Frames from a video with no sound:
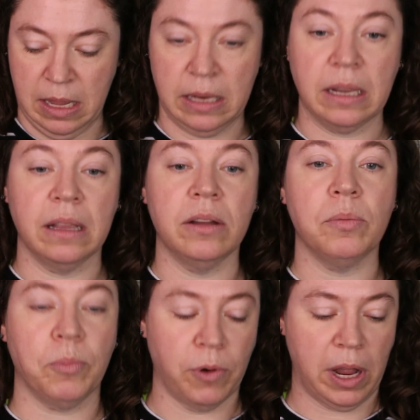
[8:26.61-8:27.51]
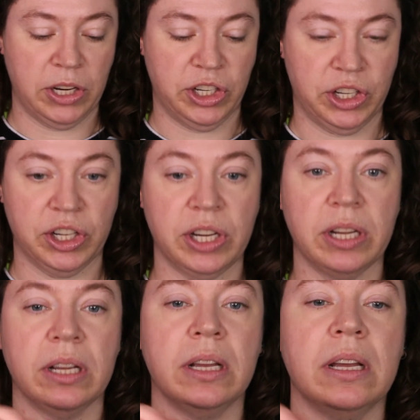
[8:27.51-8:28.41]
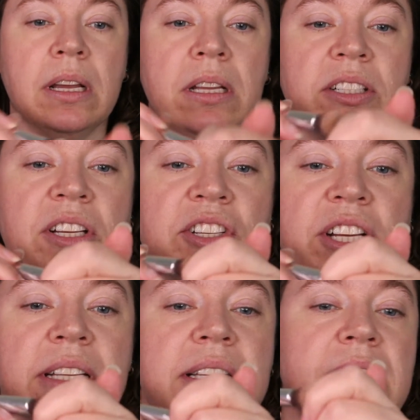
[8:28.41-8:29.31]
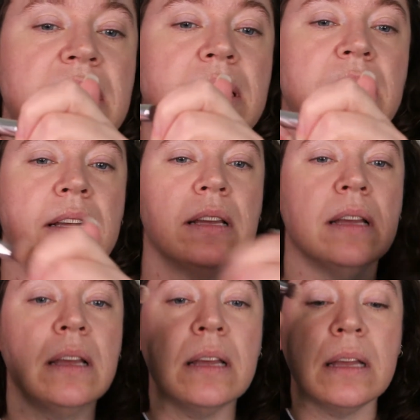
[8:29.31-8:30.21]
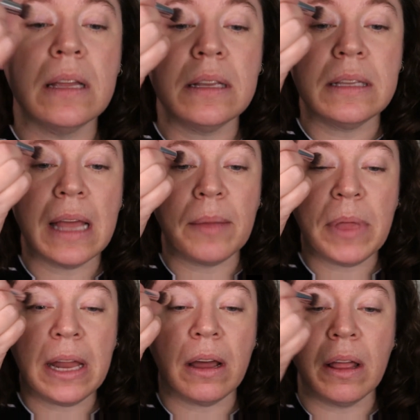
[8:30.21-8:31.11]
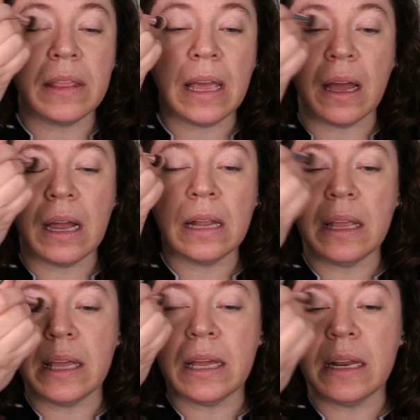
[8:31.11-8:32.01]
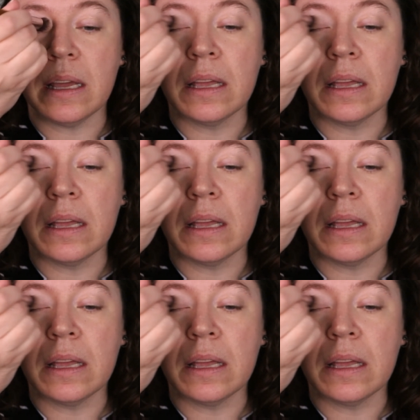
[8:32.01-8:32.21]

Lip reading: a little brush to just dab that on the eyelid,